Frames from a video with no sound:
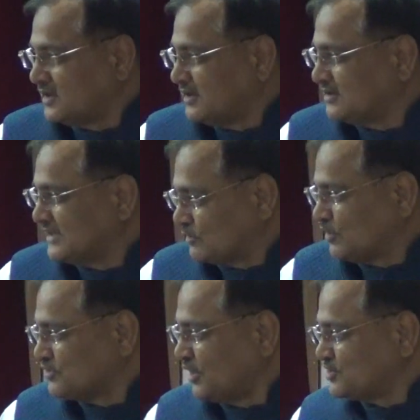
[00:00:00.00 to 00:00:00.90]
that
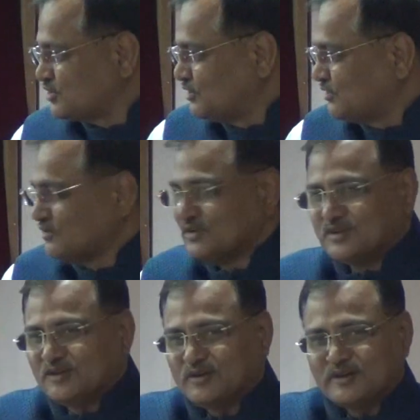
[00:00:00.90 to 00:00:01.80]
was also
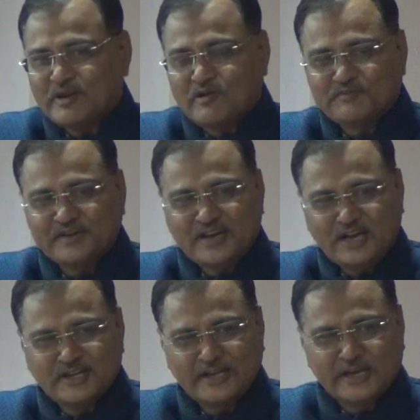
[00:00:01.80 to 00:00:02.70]
developed in
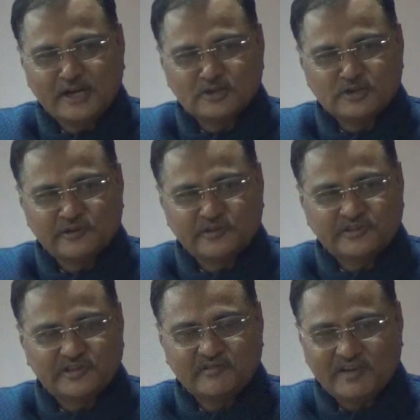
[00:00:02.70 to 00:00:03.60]
Anand Agricultural
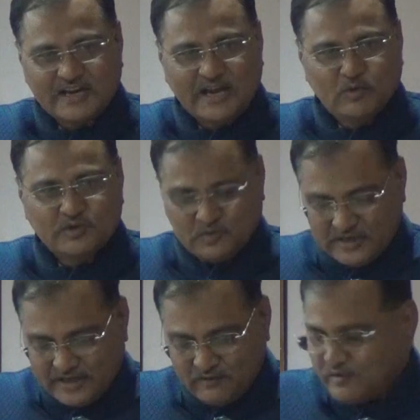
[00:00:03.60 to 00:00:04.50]
University where I was
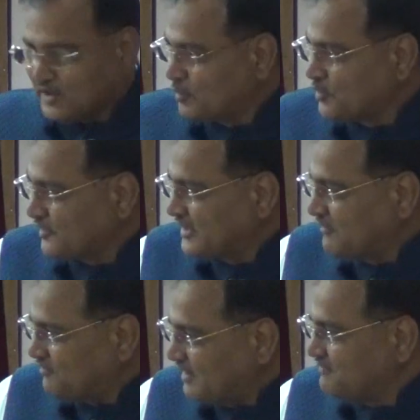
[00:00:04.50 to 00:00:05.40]
working for about
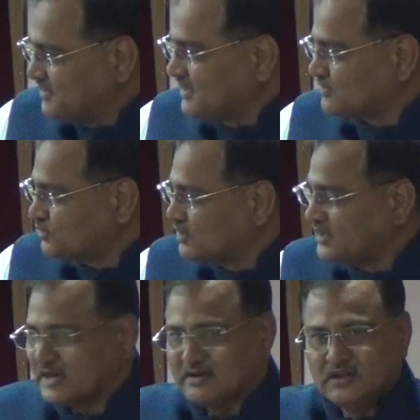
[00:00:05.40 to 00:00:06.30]
25 years
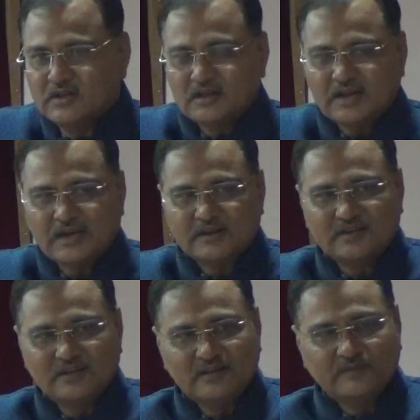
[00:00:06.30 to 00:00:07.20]
over there,
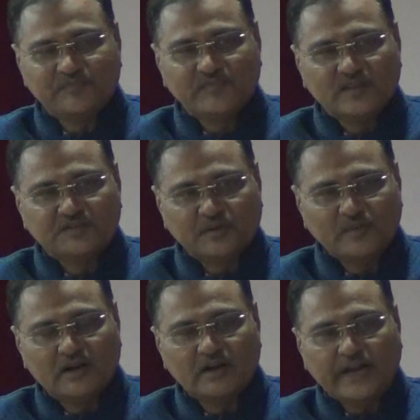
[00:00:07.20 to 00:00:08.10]
and
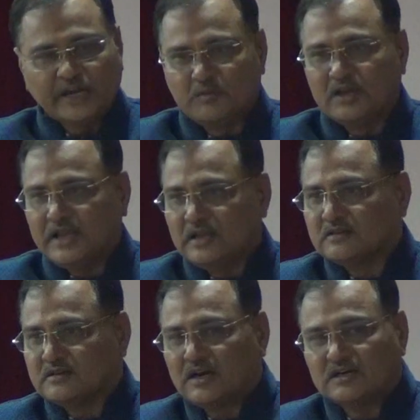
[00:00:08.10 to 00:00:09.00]
similarly animal
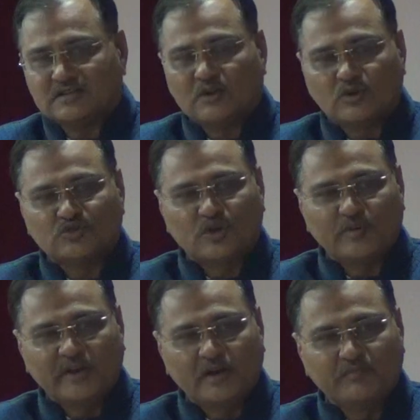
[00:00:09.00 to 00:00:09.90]
health cards are also
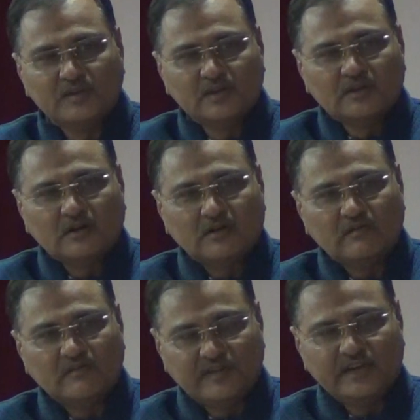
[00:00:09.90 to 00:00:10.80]
coming up.
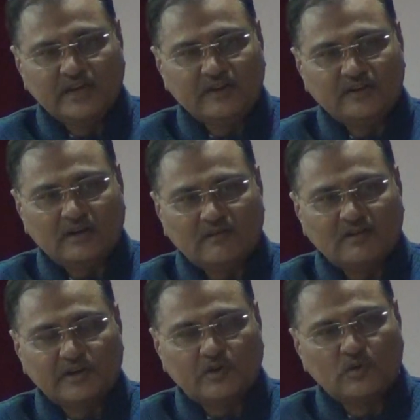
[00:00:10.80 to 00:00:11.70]

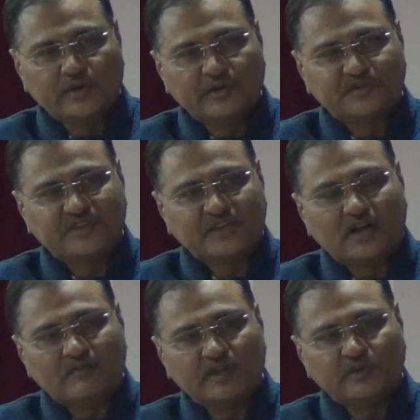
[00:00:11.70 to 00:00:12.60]
Our own university,
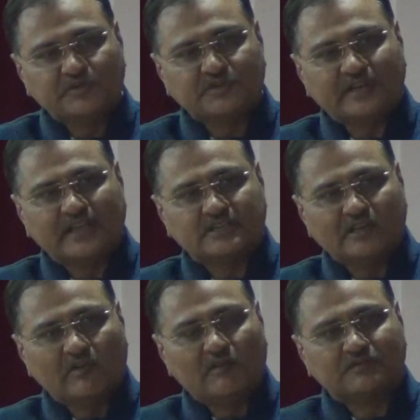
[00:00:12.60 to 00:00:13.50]
Kamdhenu University, has
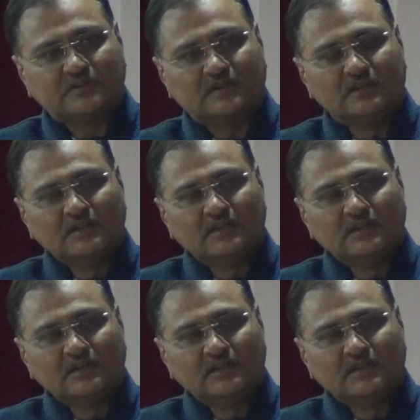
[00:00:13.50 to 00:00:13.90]
developed